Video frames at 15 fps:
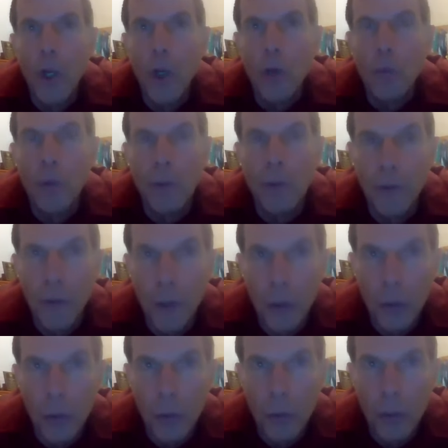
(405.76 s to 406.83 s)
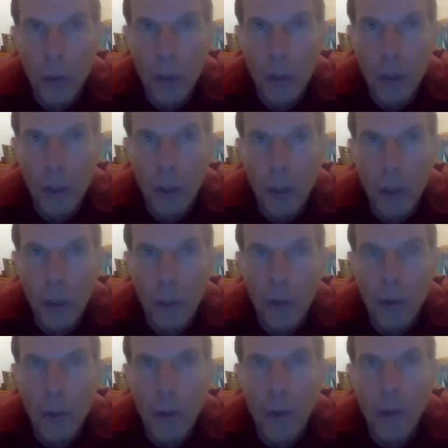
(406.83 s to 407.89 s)
review
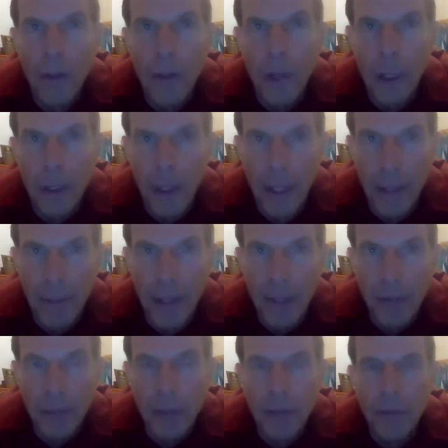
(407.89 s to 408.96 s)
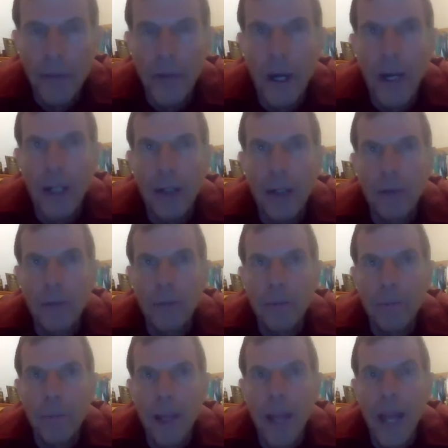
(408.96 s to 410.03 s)
the claim that's been filed
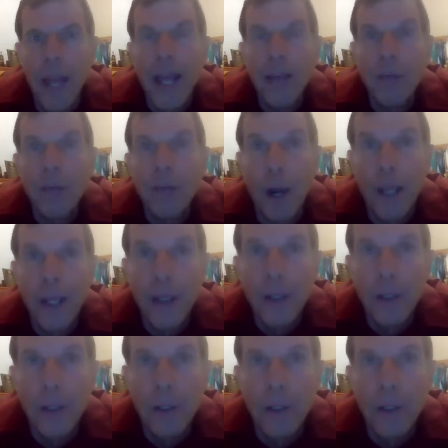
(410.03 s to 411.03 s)
and write